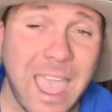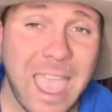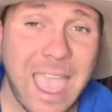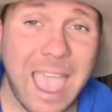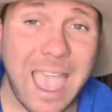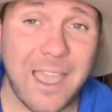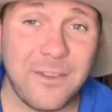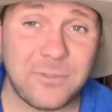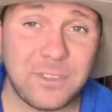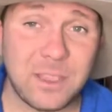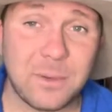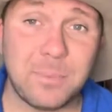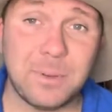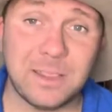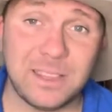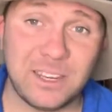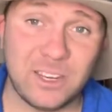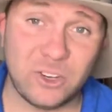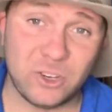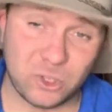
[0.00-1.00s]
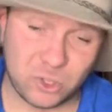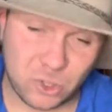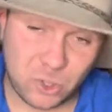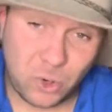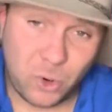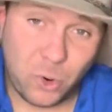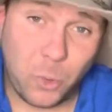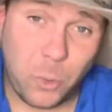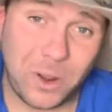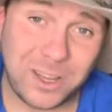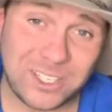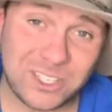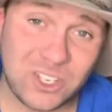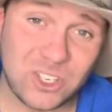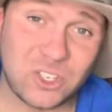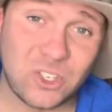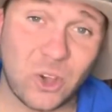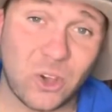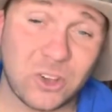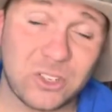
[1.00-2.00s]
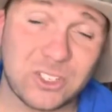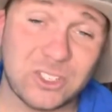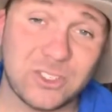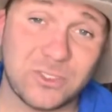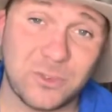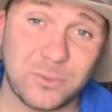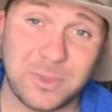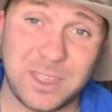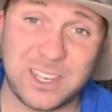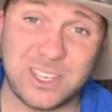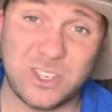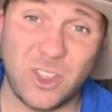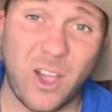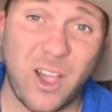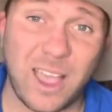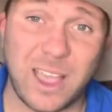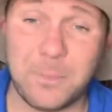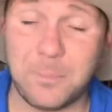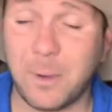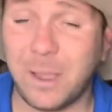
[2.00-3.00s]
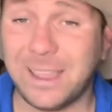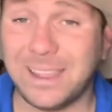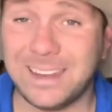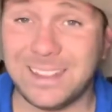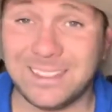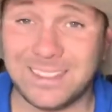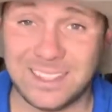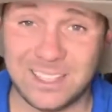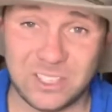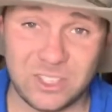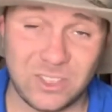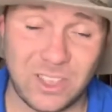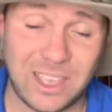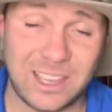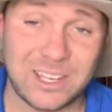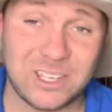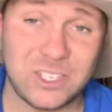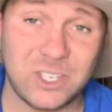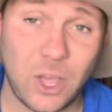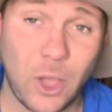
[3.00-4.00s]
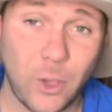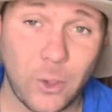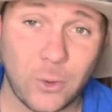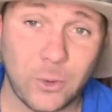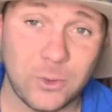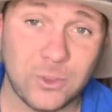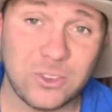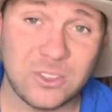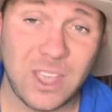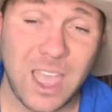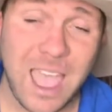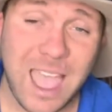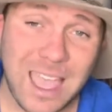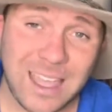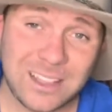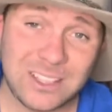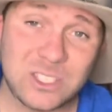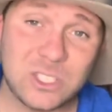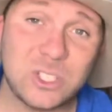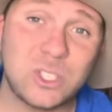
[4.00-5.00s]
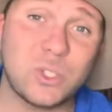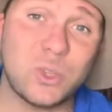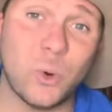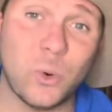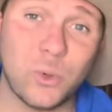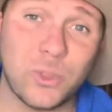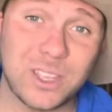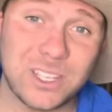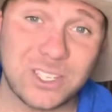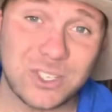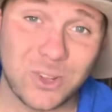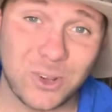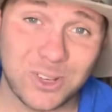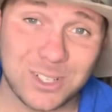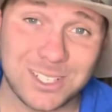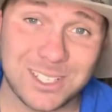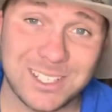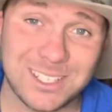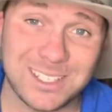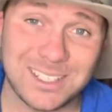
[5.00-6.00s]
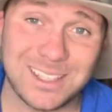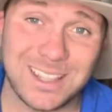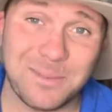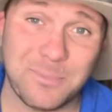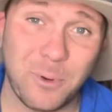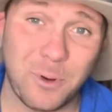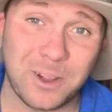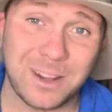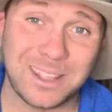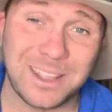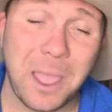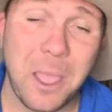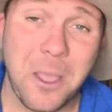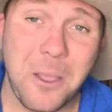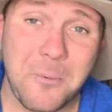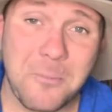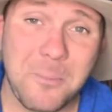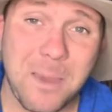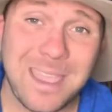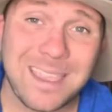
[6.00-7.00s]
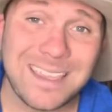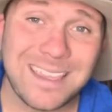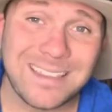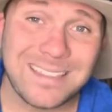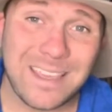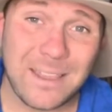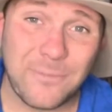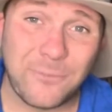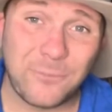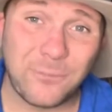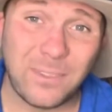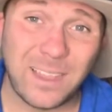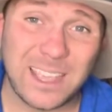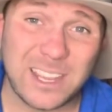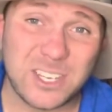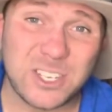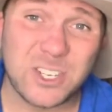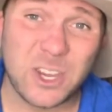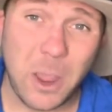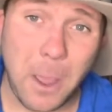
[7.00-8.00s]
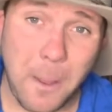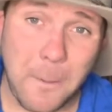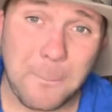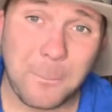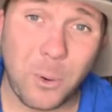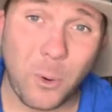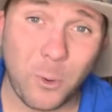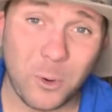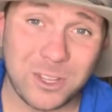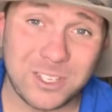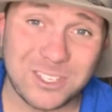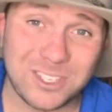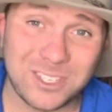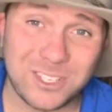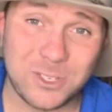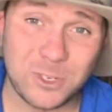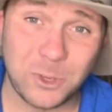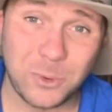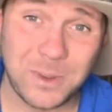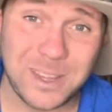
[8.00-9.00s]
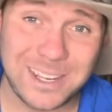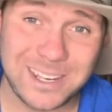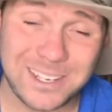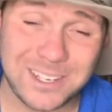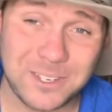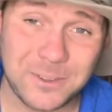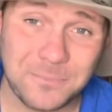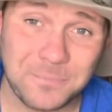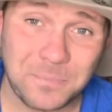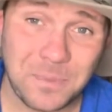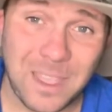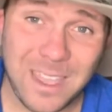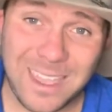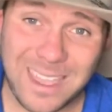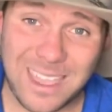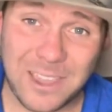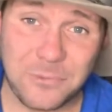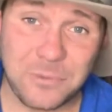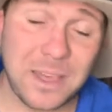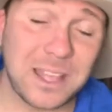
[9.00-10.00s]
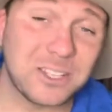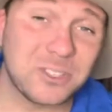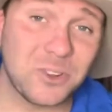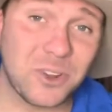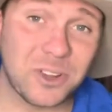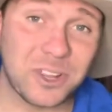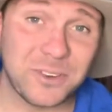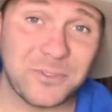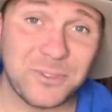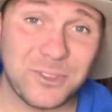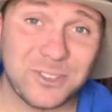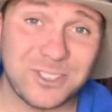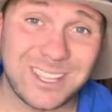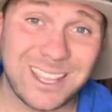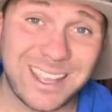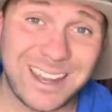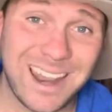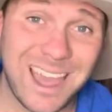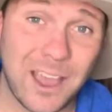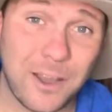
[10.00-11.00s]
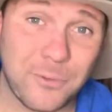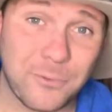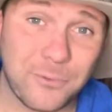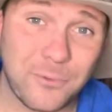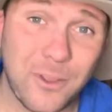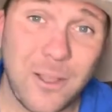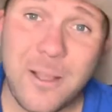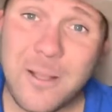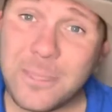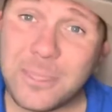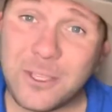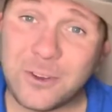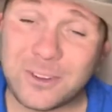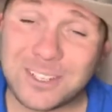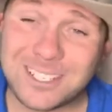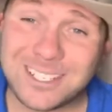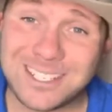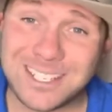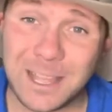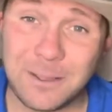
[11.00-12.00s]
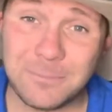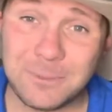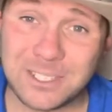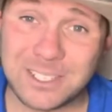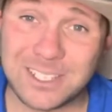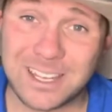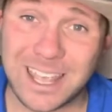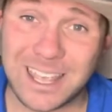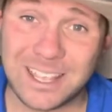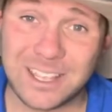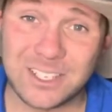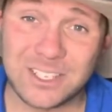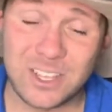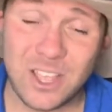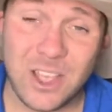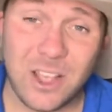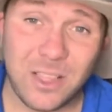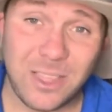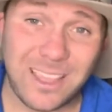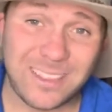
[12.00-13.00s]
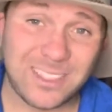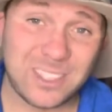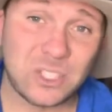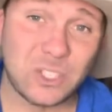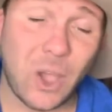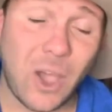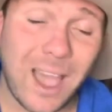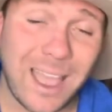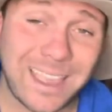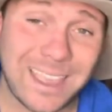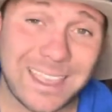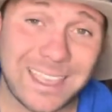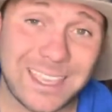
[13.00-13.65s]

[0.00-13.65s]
have the ability to sequester toxins from their diet by eating things like toads and store these toxins in their body, making their flesh poisonous to eat. If that's not confusing enough, there are some snakes, like the tiger